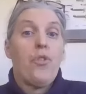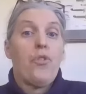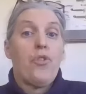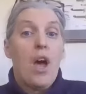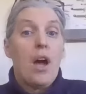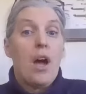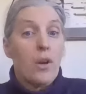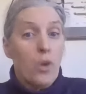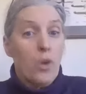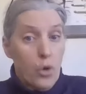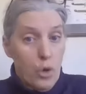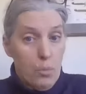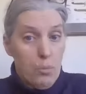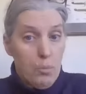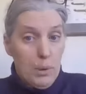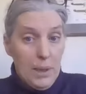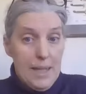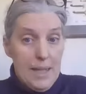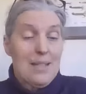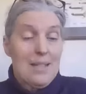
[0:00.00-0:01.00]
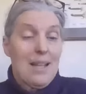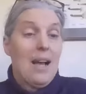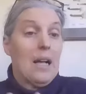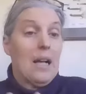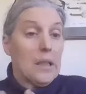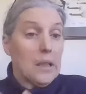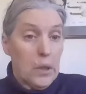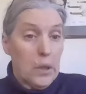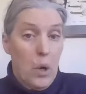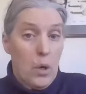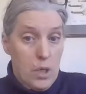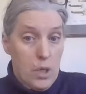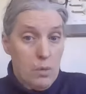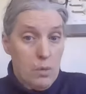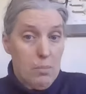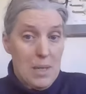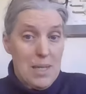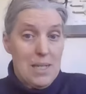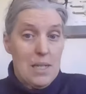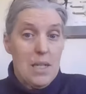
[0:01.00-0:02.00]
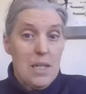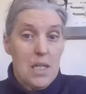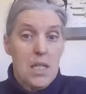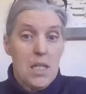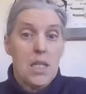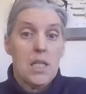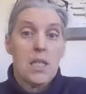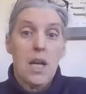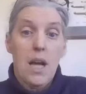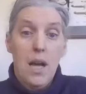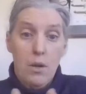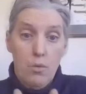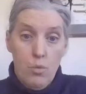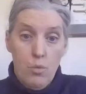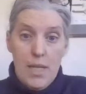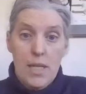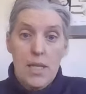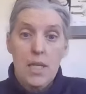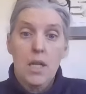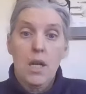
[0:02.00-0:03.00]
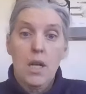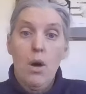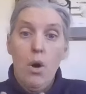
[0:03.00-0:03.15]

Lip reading: that are going to place a lot of businesses at risk